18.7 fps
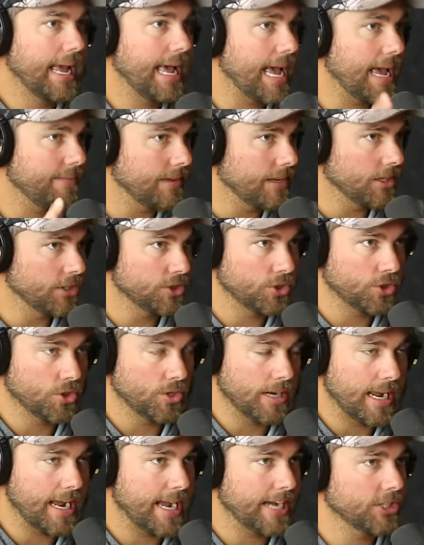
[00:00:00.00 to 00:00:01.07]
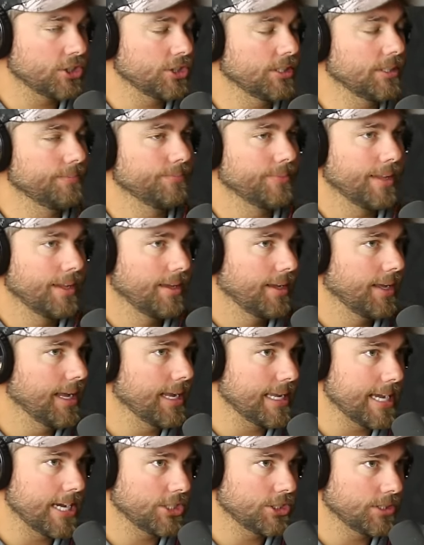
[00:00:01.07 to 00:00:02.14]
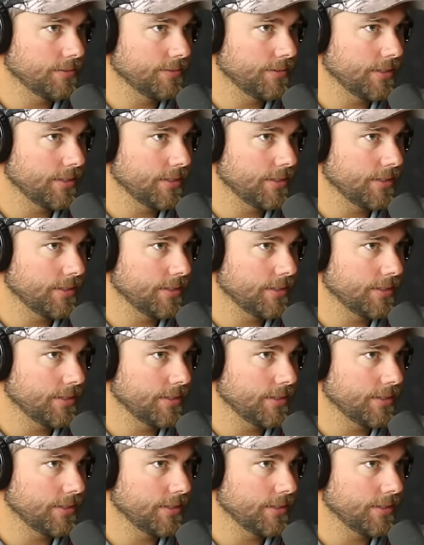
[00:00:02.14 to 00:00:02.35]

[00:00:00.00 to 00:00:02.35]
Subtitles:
having a certain action and catching